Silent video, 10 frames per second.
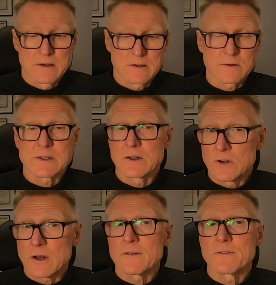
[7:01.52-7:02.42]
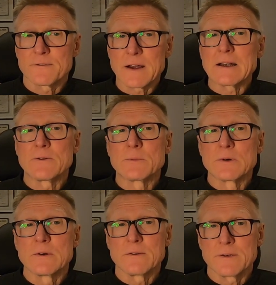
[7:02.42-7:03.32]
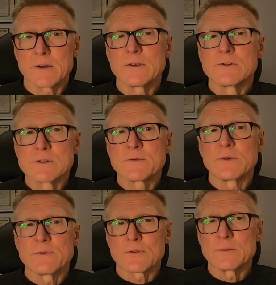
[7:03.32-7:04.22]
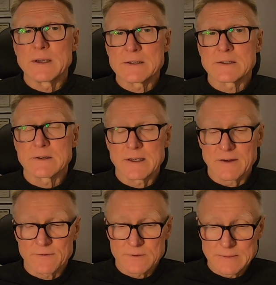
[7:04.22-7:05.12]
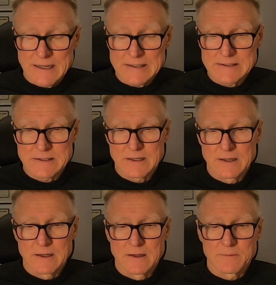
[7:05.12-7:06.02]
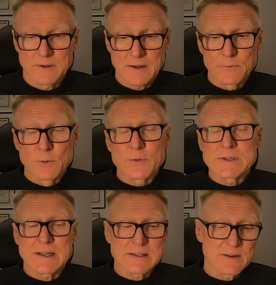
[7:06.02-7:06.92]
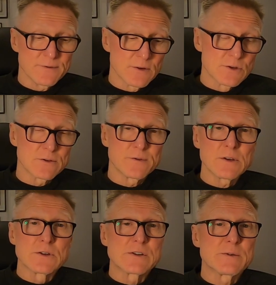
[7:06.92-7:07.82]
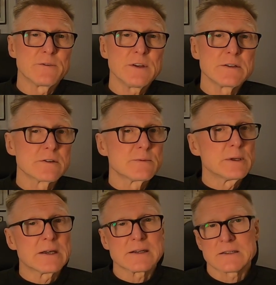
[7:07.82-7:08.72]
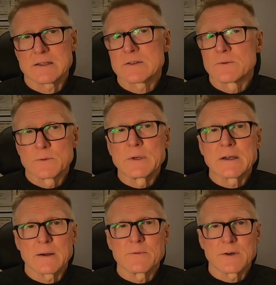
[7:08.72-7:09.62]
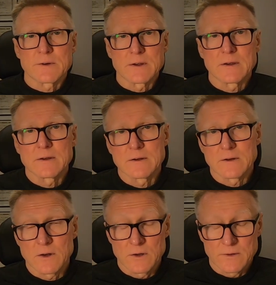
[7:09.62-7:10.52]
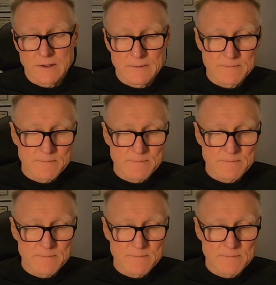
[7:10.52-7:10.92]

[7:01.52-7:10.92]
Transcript: There's a lot of valuable, very useful information to get from that. But I will present in future videos because this will become very long.